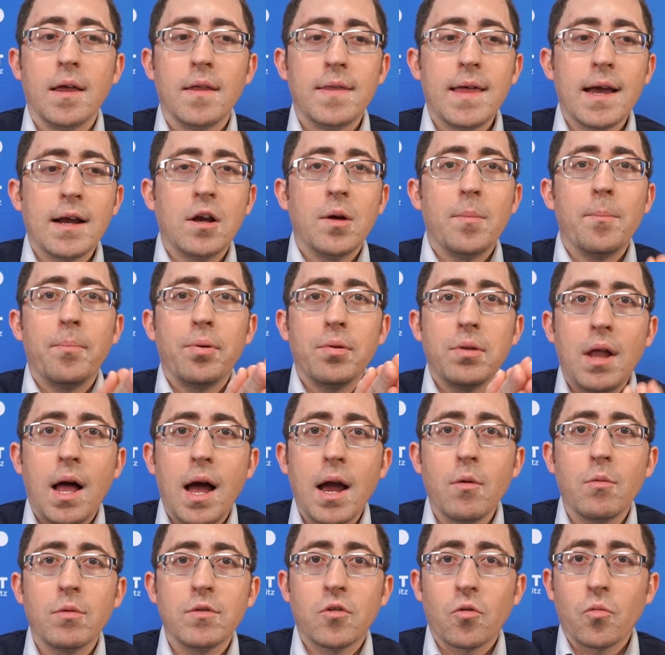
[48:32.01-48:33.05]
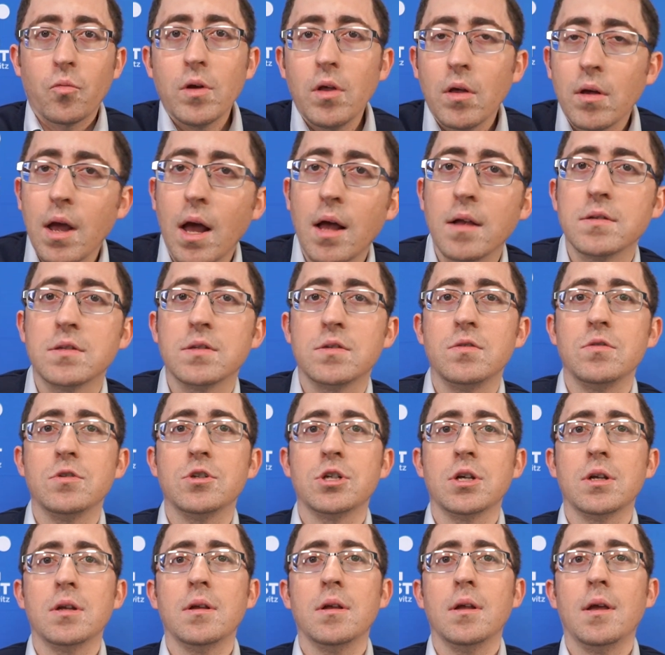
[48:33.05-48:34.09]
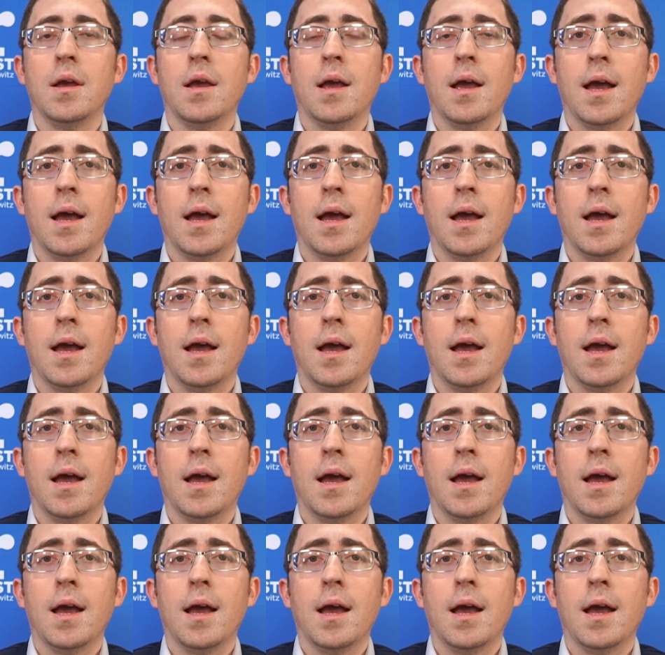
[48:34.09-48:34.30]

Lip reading: that comply with the real Constitution.